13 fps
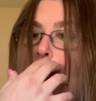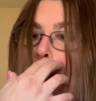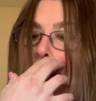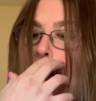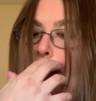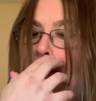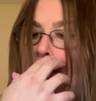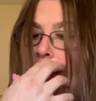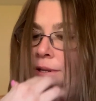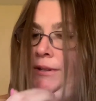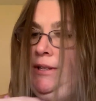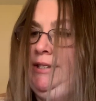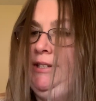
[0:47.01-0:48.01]
Um,
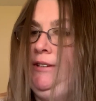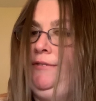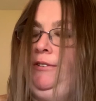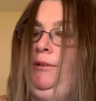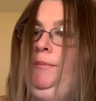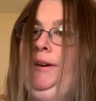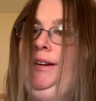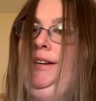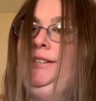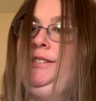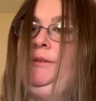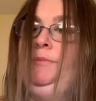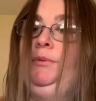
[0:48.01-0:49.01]
so this is from my
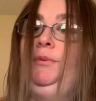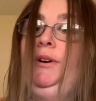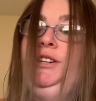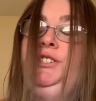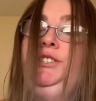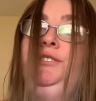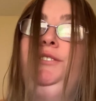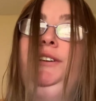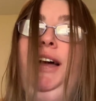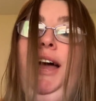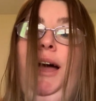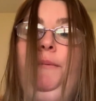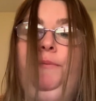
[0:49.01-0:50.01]
inspirational
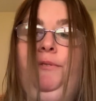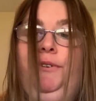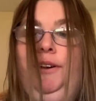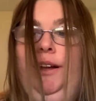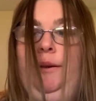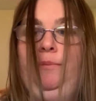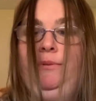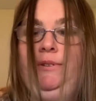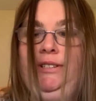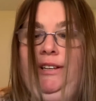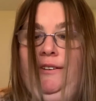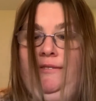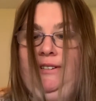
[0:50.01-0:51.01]
app for April
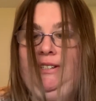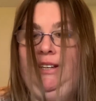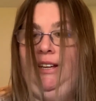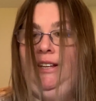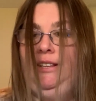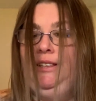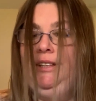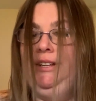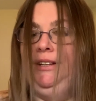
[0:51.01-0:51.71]
17th.